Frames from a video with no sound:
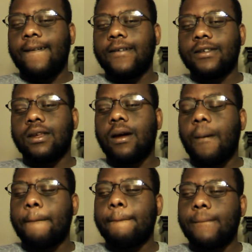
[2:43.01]
is
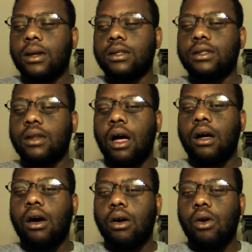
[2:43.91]
um, a,
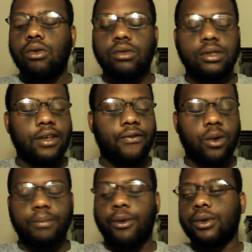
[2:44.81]
a, whole
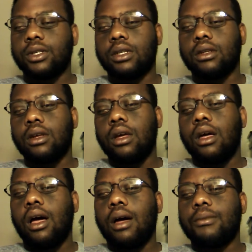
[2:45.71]
different person.
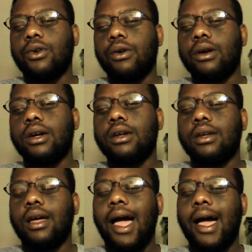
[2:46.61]
Um,
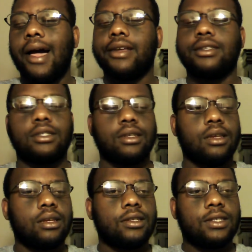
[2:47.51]
Nora has
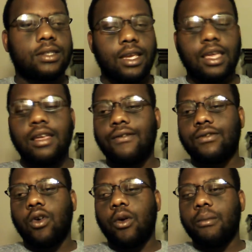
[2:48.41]

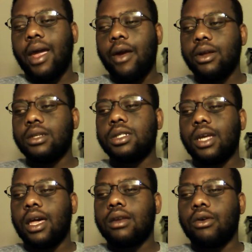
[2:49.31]
saved her
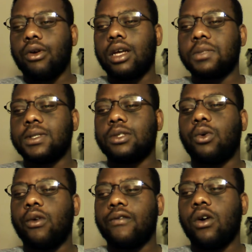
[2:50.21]
marriage and her husband
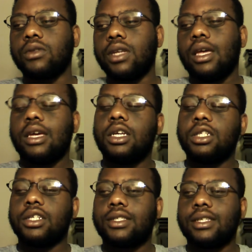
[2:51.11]
Torvald. He
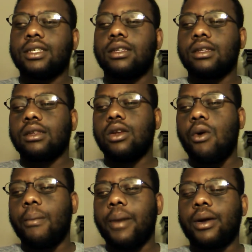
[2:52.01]
just doesn't
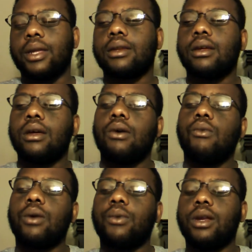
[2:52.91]
know about it.
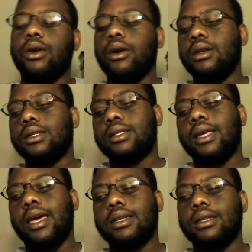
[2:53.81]
What we learned is
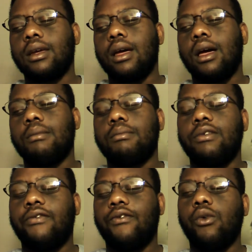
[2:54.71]
that um,
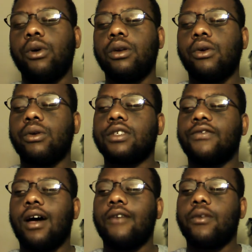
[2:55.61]
before Nora's
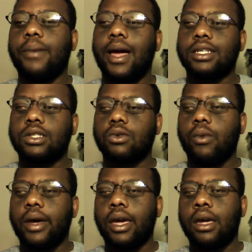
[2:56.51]
father passed
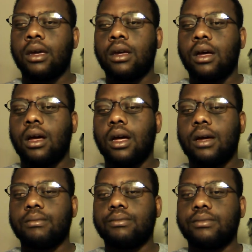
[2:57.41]
away,
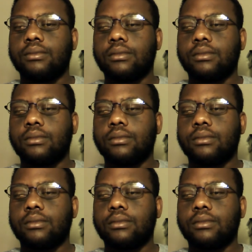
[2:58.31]
um,